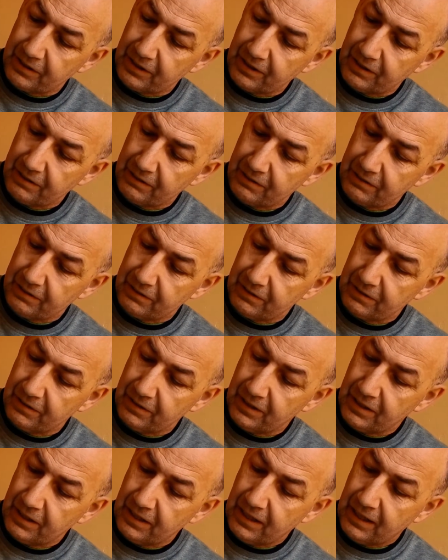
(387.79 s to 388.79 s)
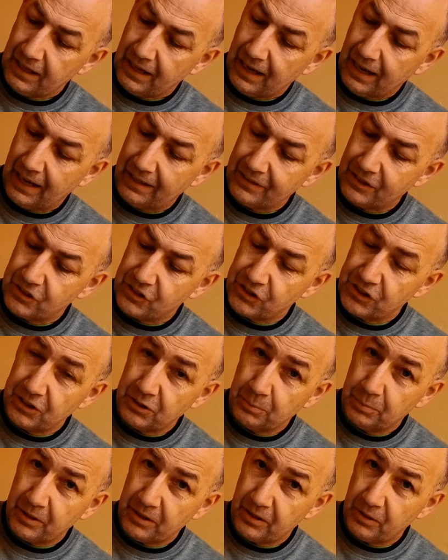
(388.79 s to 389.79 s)
Yeah? And the
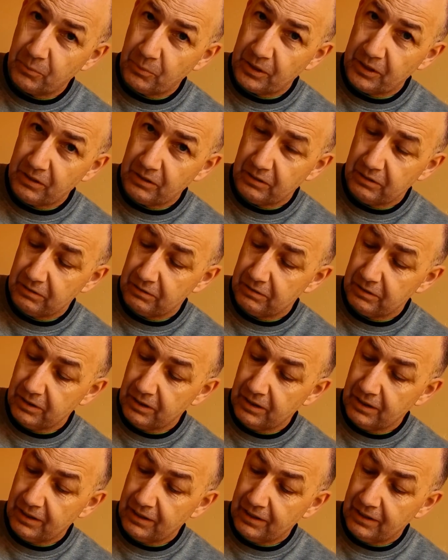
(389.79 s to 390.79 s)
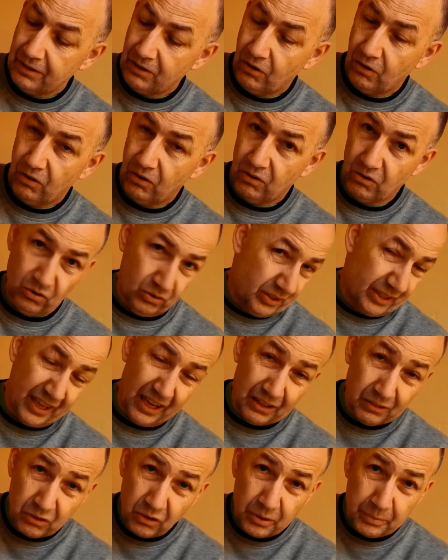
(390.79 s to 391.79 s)
steel bit of the wheel, or the
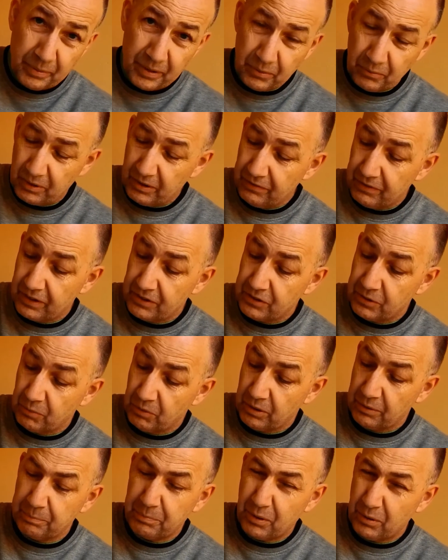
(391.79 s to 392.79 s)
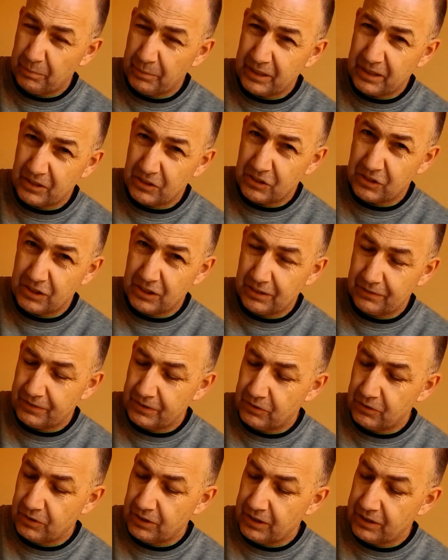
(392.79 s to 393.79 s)
alloy bit, whatever it is you want, it probably make it steel if you're
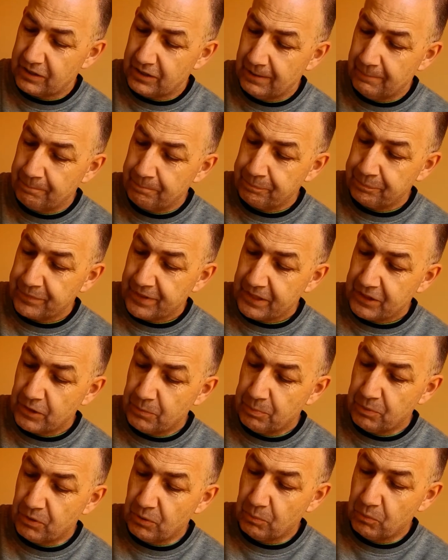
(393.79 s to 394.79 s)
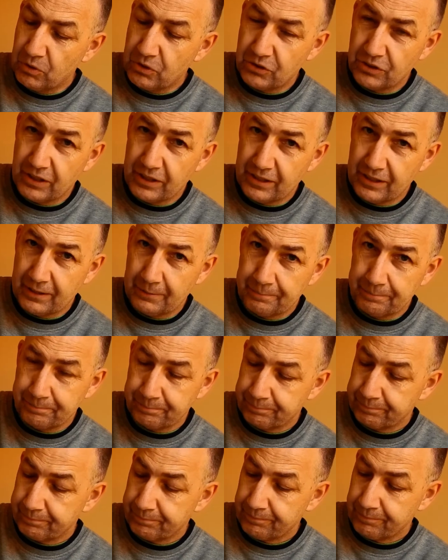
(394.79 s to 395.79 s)
doing this. You put the motor in there,
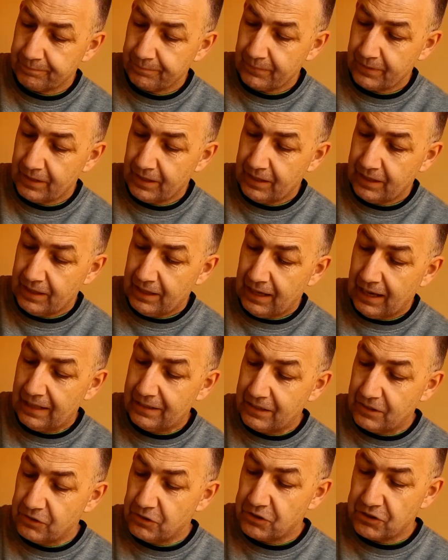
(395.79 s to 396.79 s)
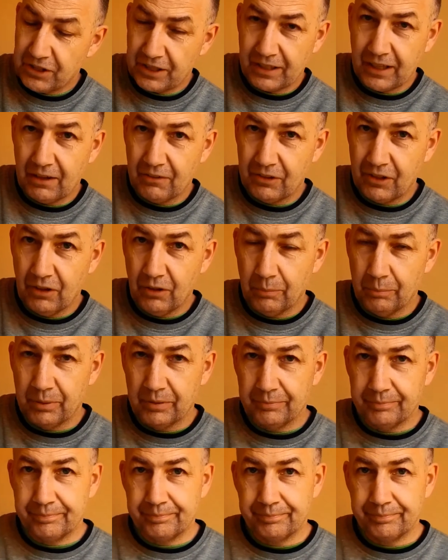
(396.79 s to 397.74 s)
and then you stick that on the hub.